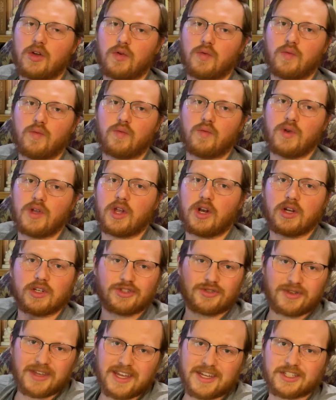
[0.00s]
we can
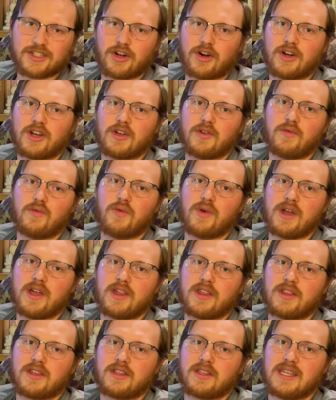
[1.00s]
also kickstart it
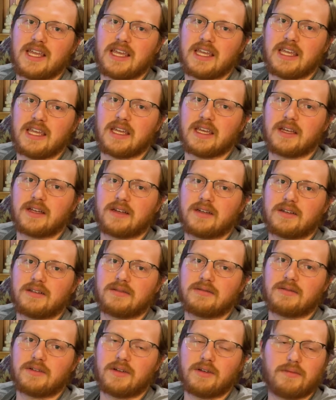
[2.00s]
with taking
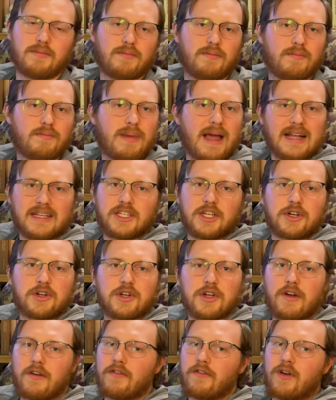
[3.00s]

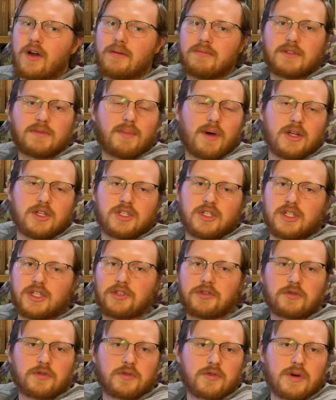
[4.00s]
bacteria from
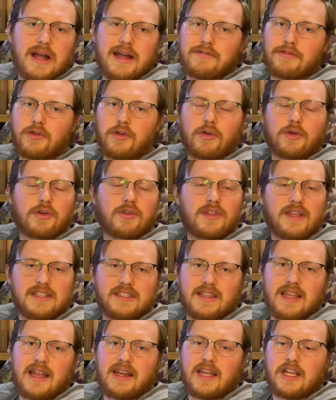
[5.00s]
sponges or gravel or things
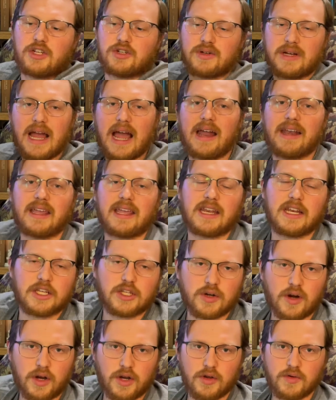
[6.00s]
of that nature and adding it
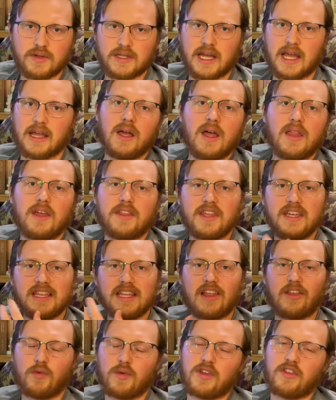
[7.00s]
into our new tank. The thing
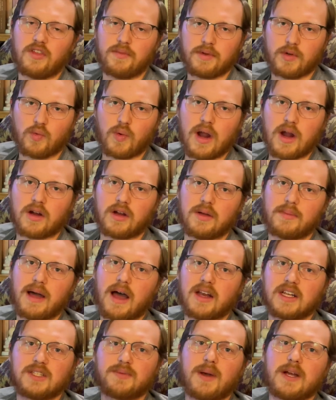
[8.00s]
that we have to be wary
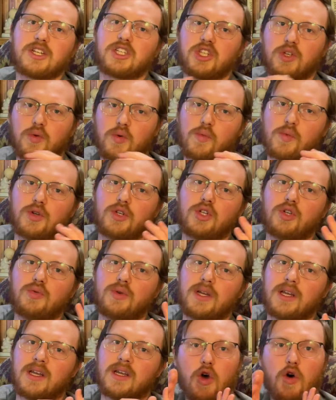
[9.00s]
about, especially when we're
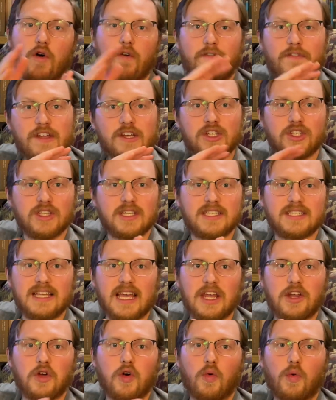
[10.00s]
doing a fishless
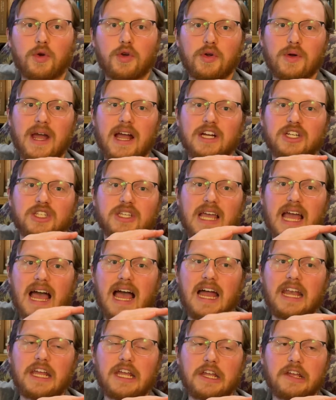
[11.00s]
cycle, when you're actually
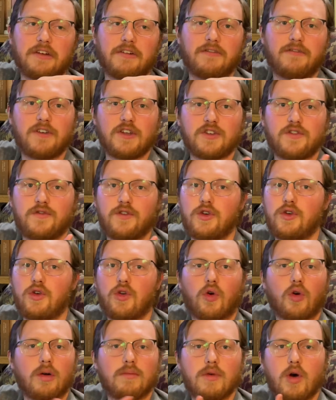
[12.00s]
adding fish food
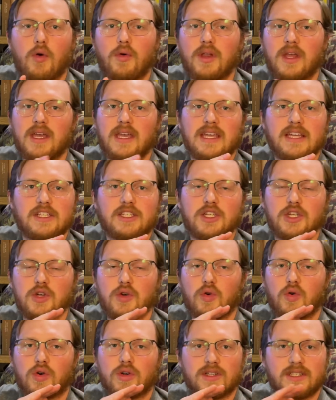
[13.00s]
or ammonia into
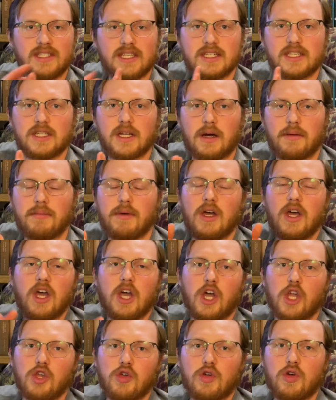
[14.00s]
your system,
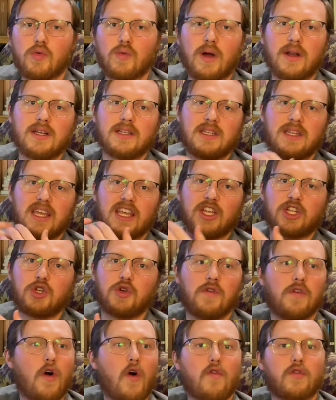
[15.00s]
you can run into the
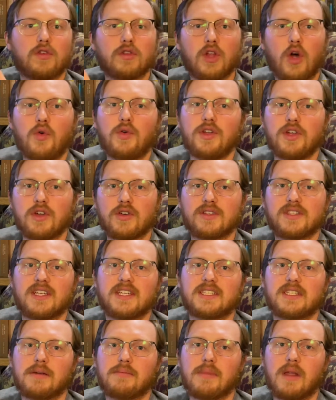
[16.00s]
issue of overloading your
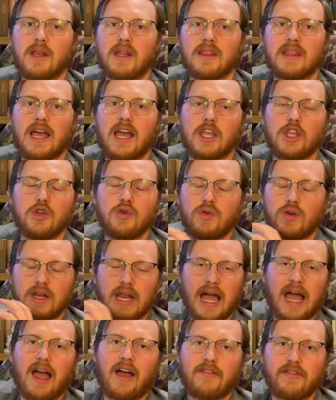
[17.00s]
system, meaning that you could
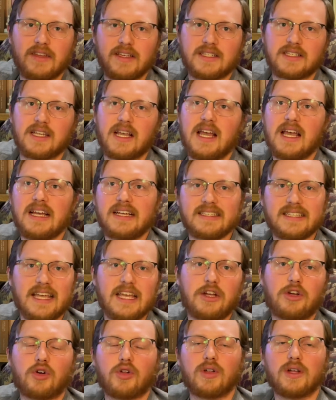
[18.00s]
have this
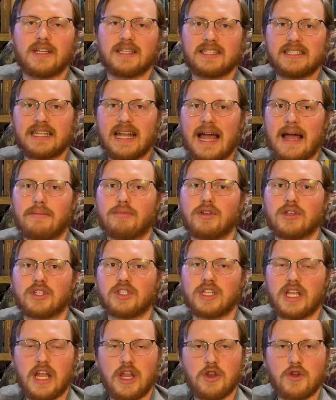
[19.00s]
cycle
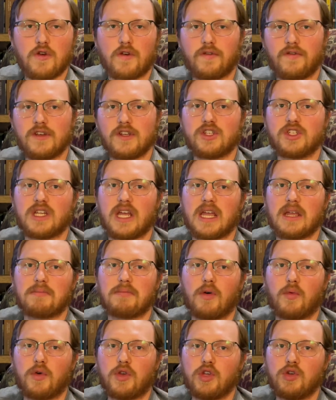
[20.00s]
established in your fish tank,
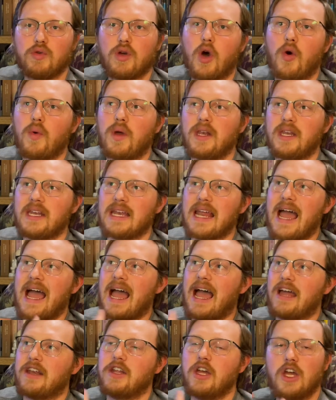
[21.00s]
but when you go in and
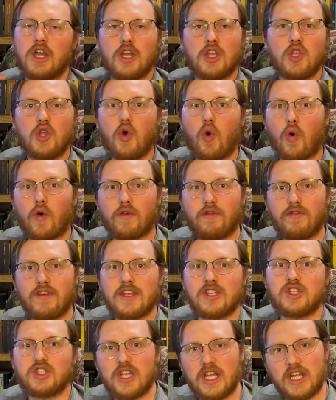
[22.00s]
add your
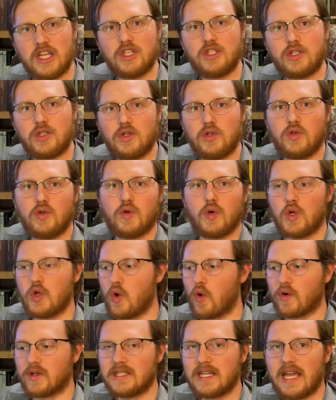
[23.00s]
fish into
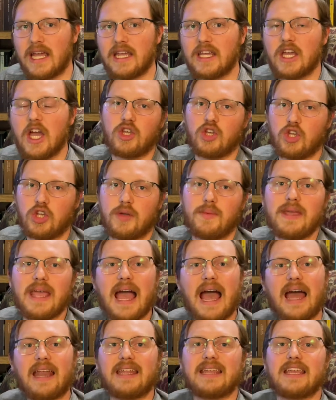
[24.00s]
your tank, you could be
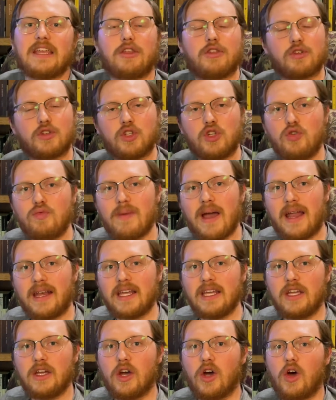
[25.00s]
adding either too
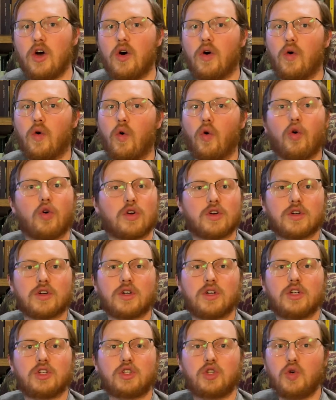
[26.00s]
many
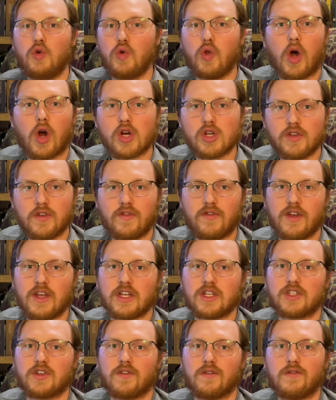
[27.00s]
or too large a
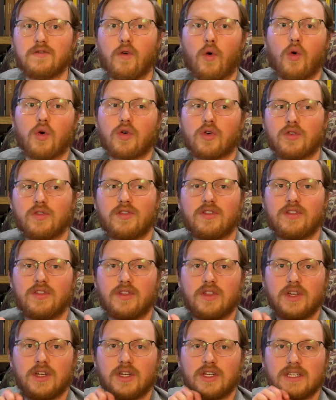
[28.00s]
fish for
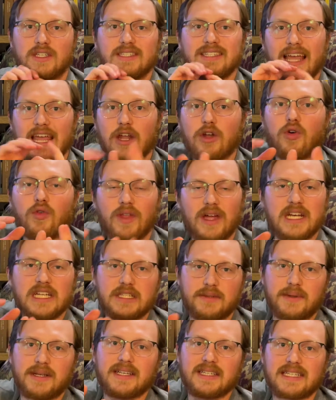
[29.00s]
the cycle that
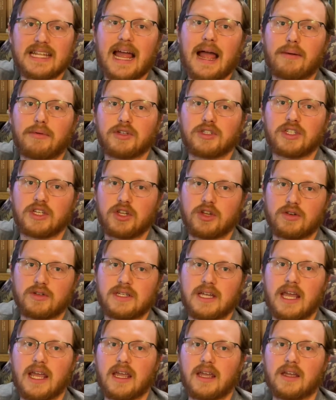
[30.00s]
has been established in your
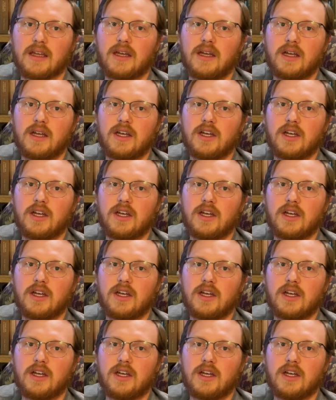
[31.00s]
tank.